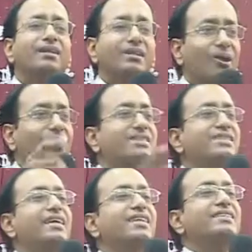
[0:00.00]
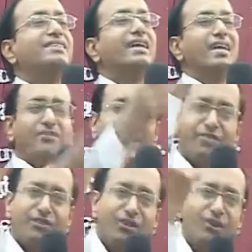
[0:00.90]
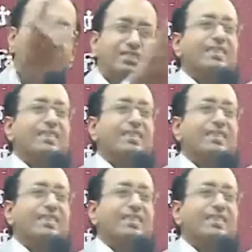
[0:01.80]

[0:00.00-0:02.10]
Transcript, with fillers: The Lord says, even if you lose